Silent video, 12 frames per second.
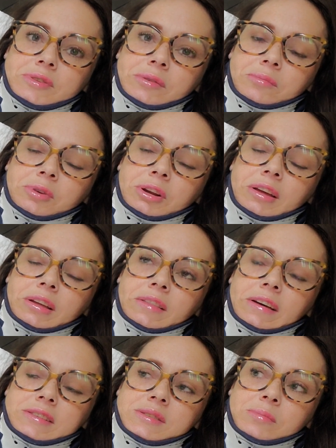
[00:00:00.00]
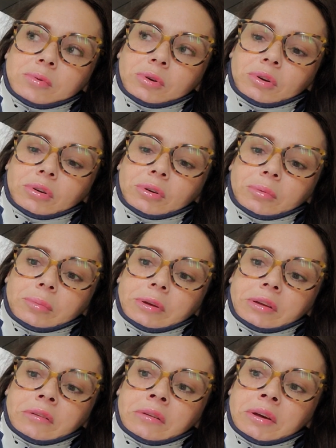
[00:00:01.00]
So I'm running that support group,
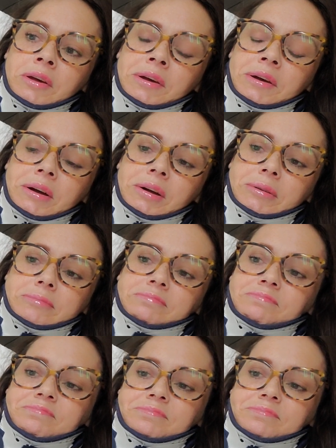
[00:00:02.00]
and um,